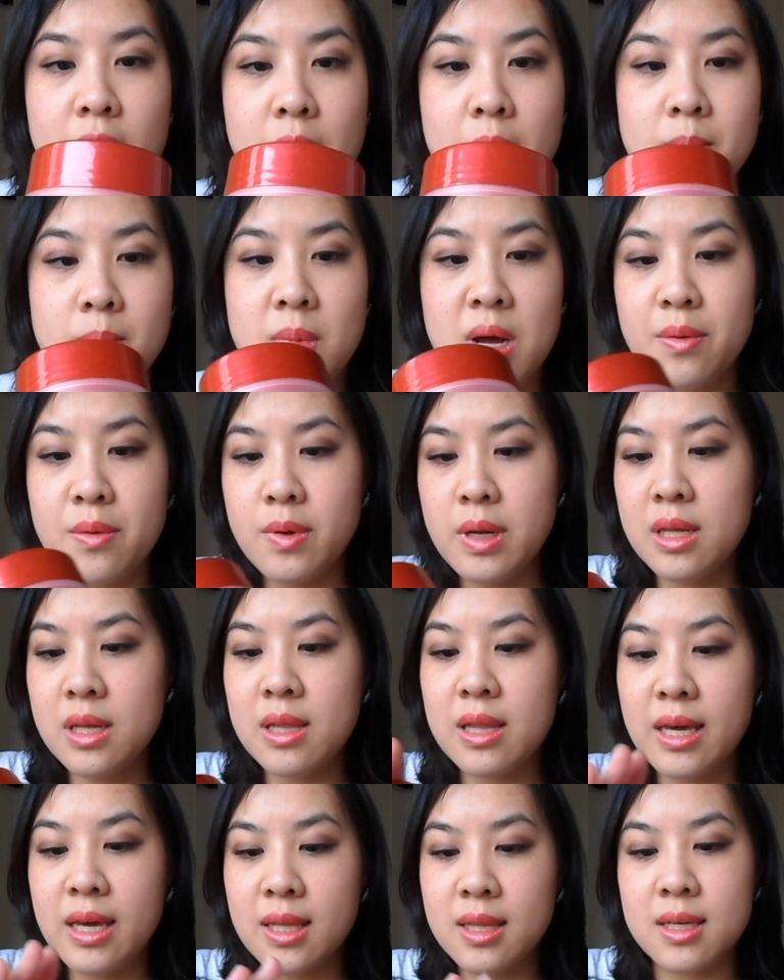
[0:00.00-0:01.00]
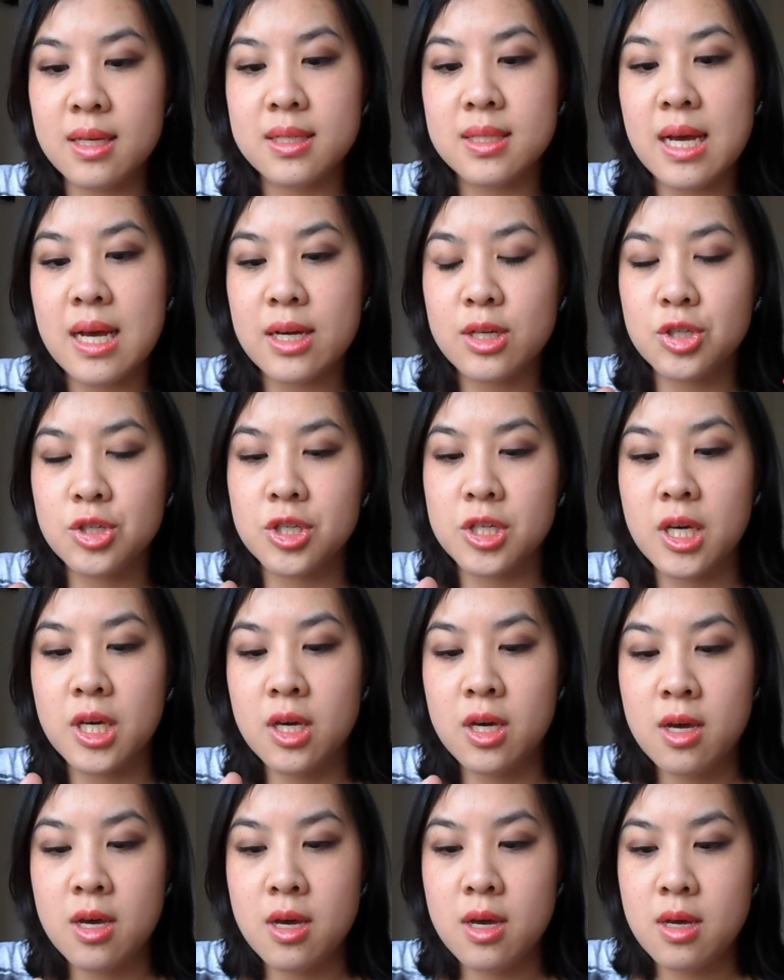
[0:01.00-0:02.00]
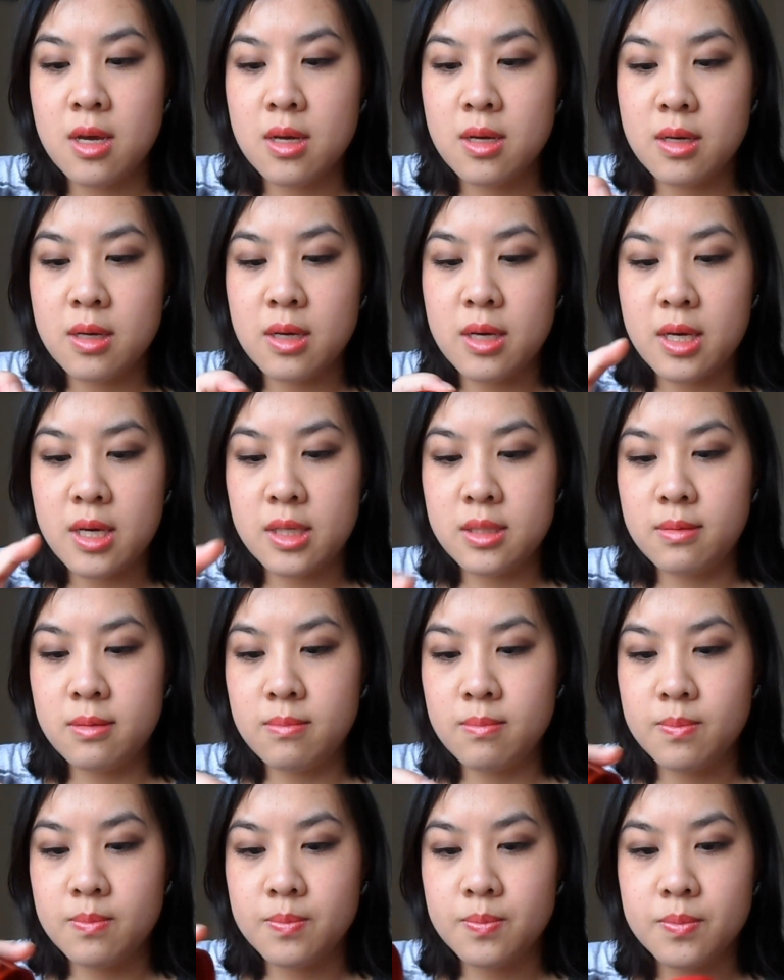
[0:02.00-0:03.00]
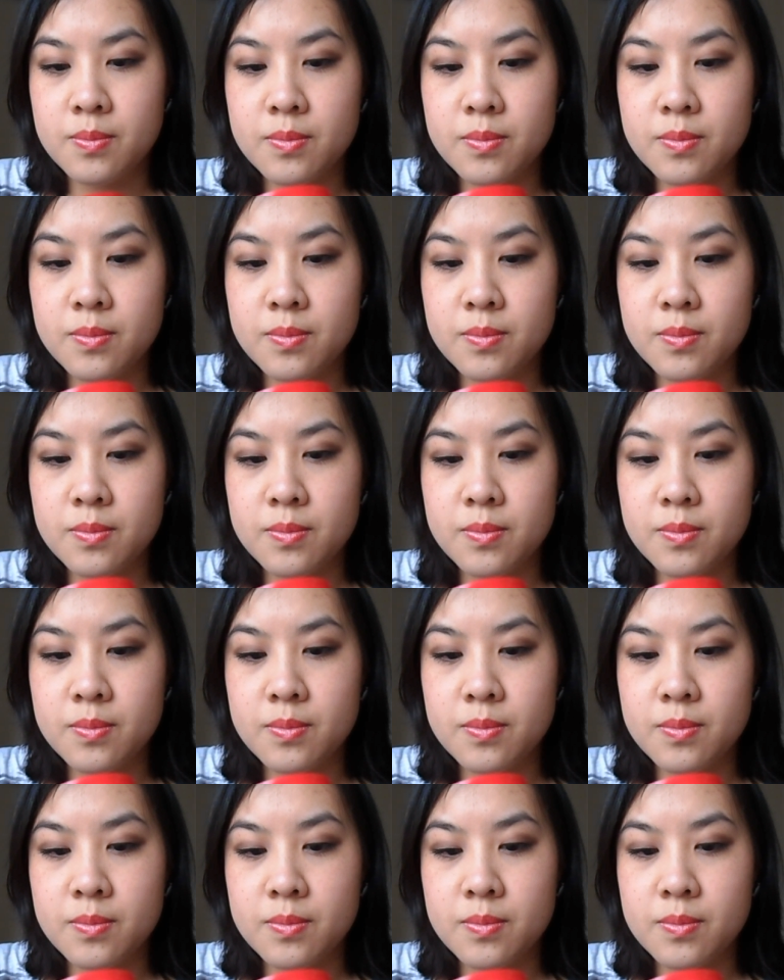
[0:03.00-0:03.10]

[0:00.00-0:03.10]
I really like this actually. It